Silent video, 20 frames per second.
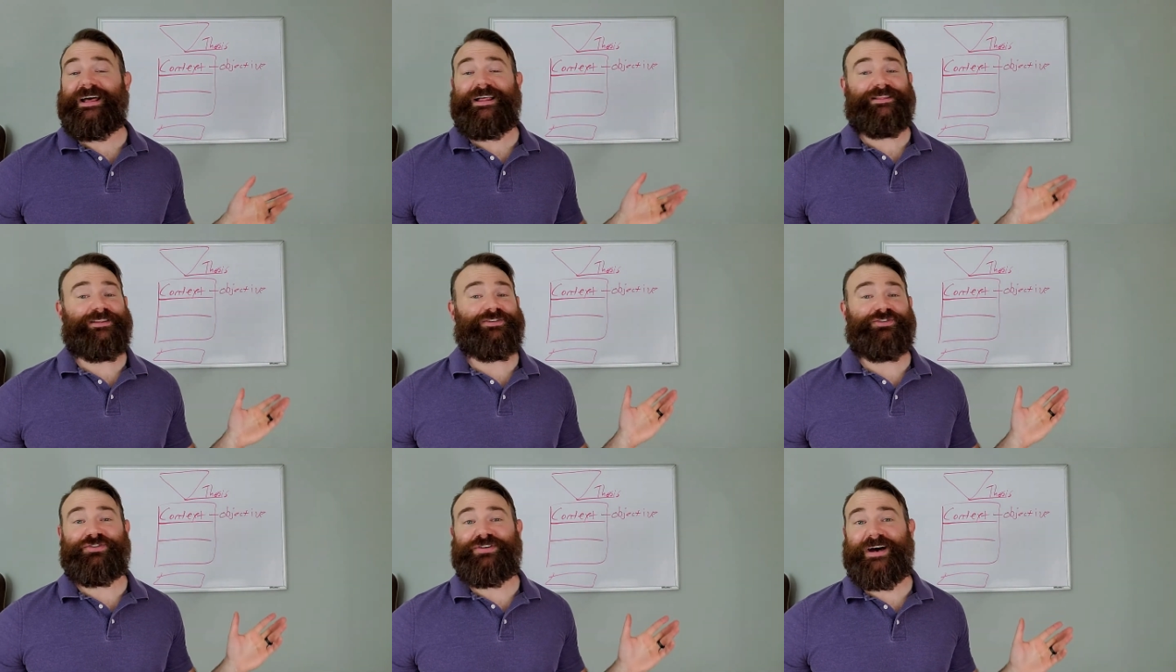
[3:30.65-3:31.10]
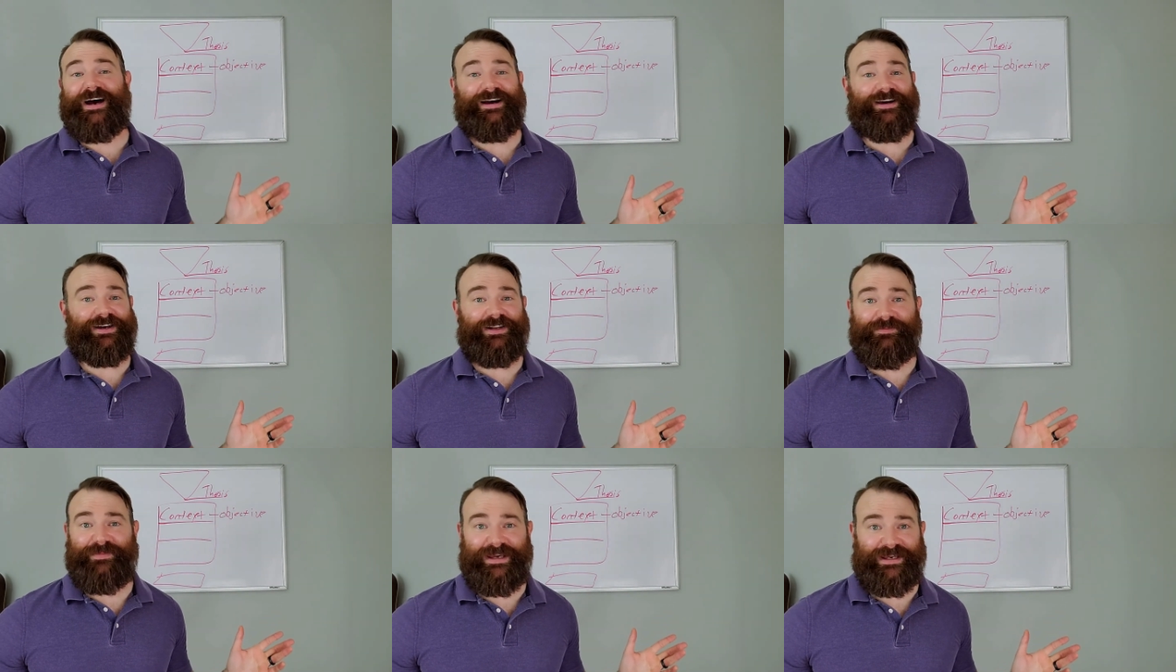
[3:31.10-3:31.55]
then you're not
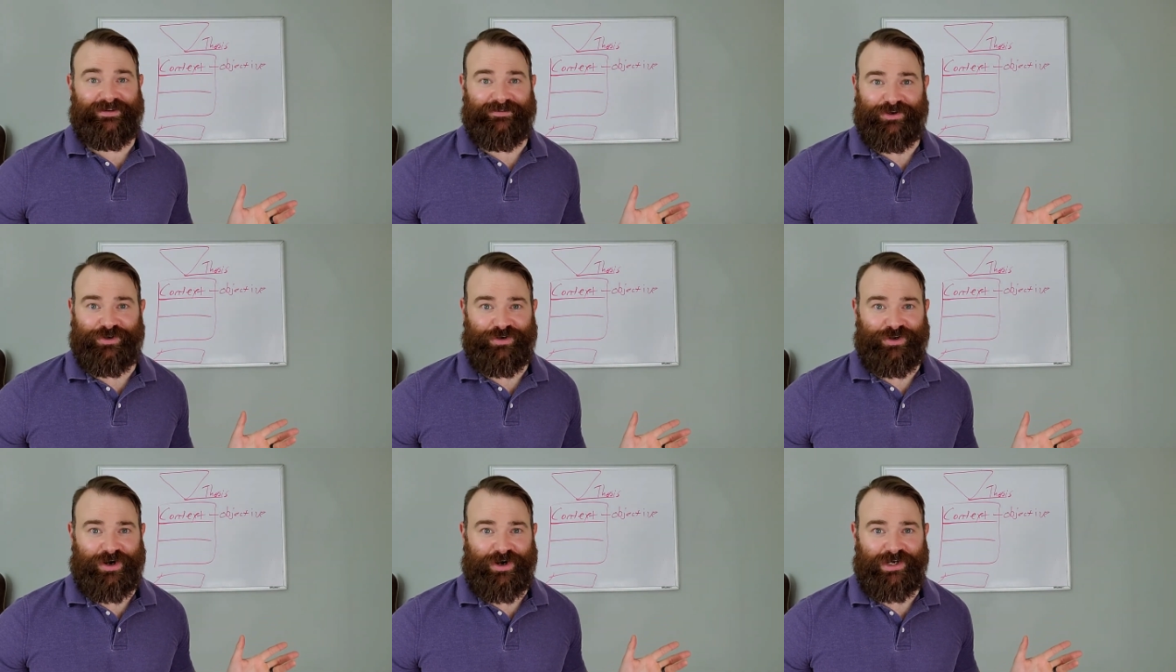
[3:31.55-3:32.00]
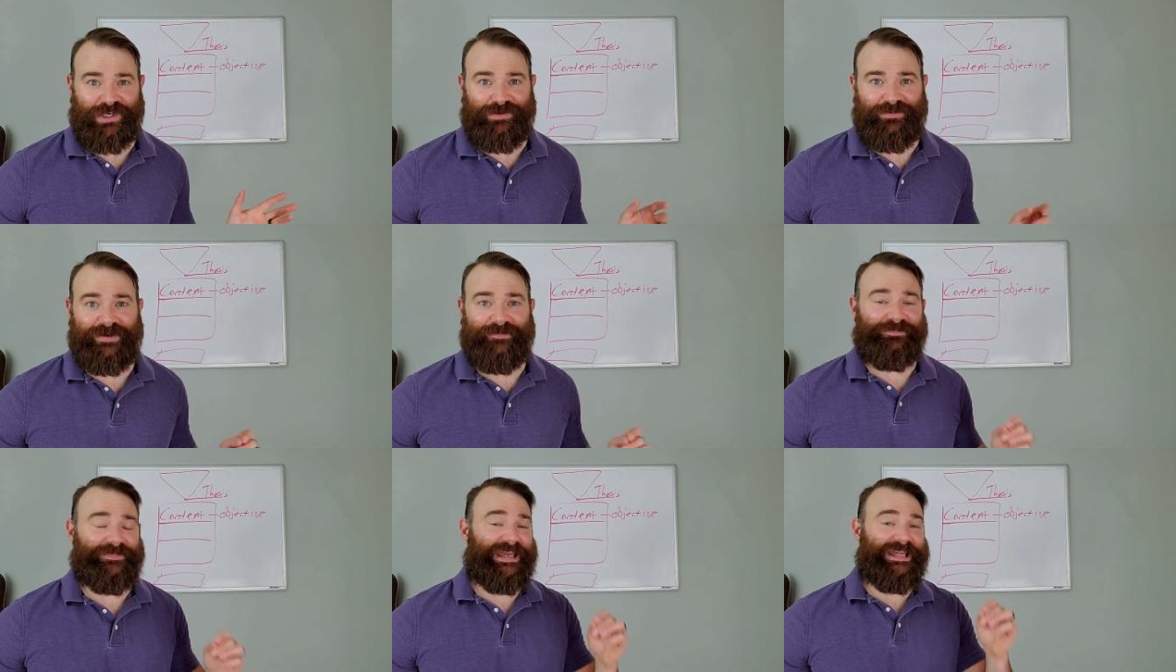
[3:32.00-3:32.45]
going to make a good
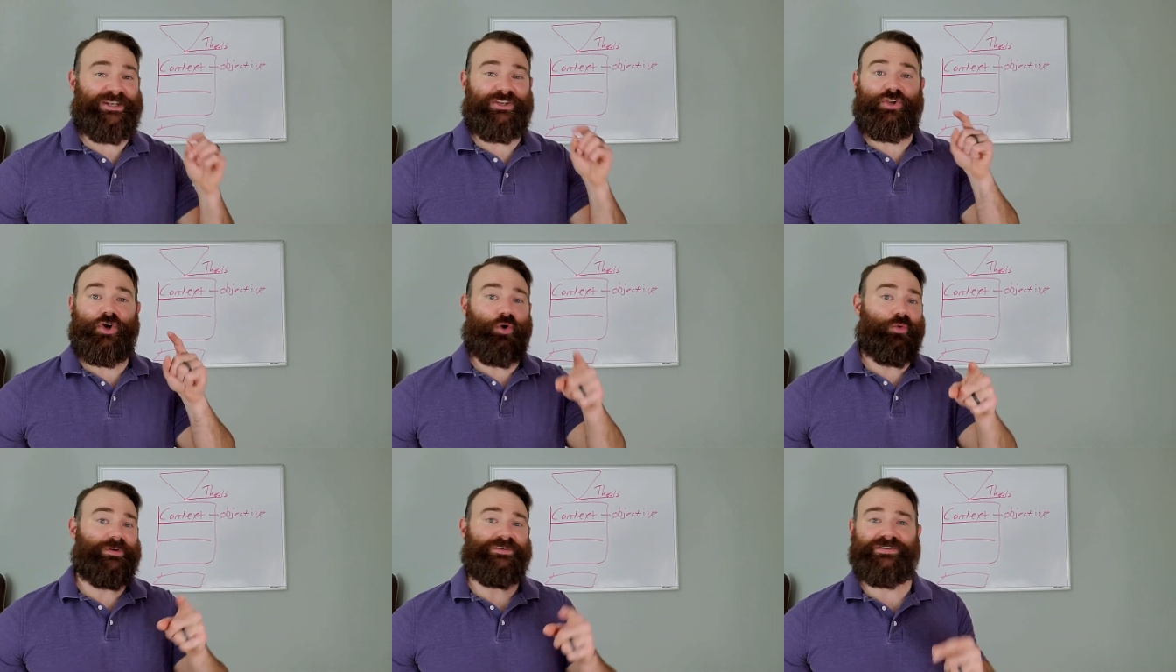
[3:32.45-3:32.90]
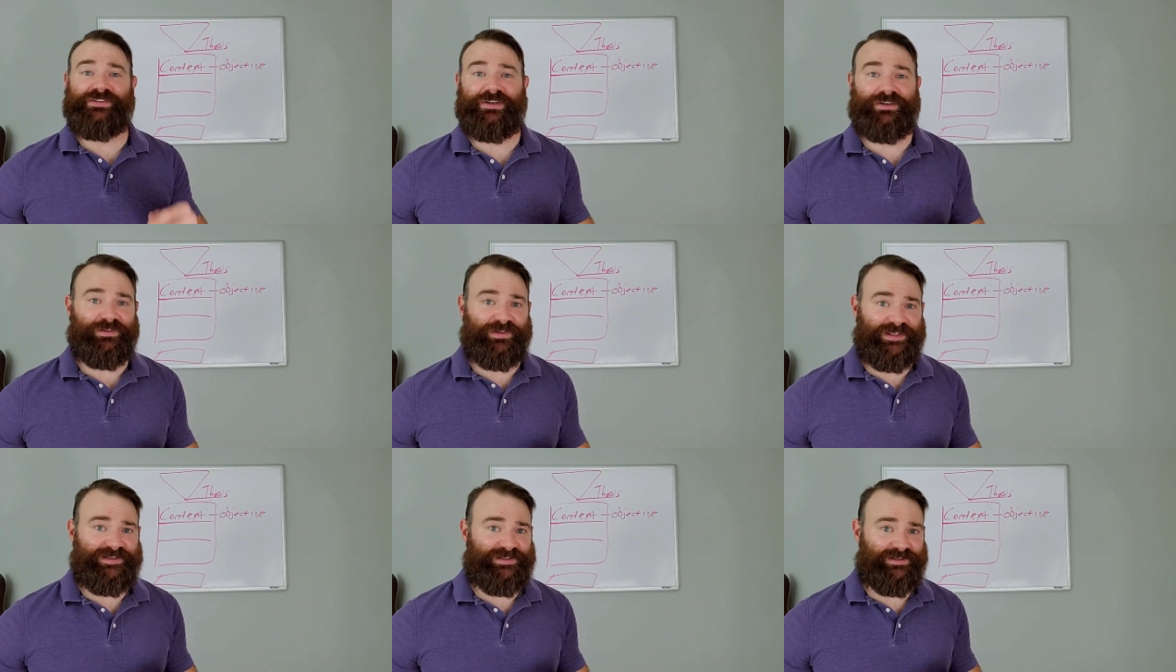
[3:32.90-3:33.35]
argument and no one's going
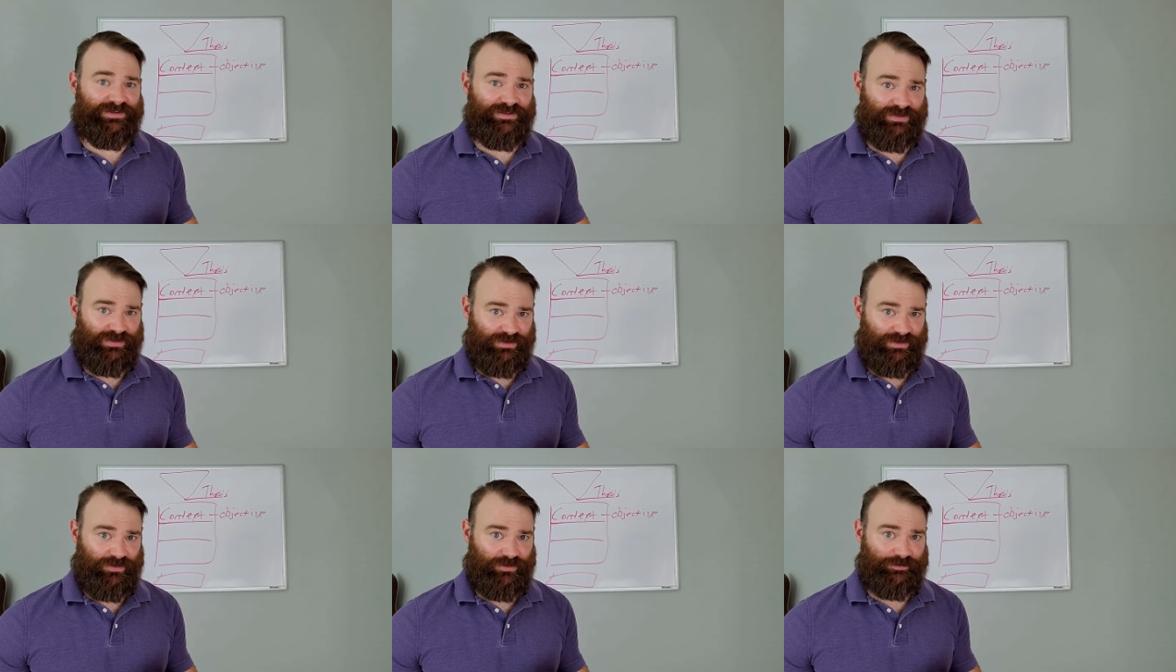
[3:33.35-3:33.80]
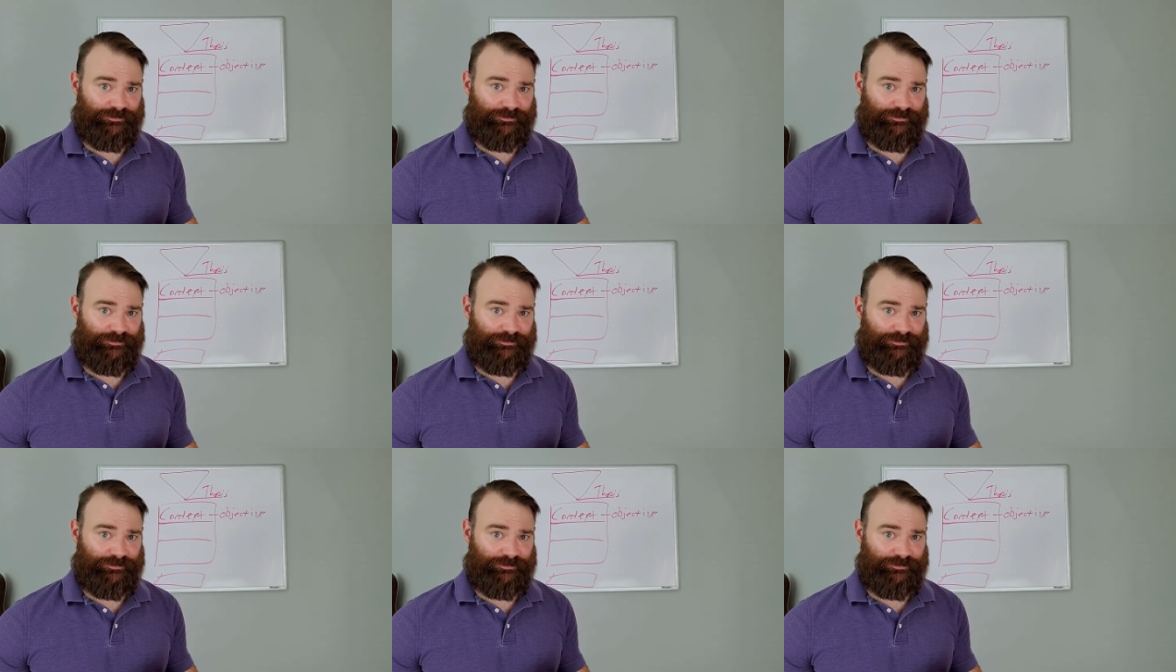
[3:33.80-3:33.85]
to listen to you.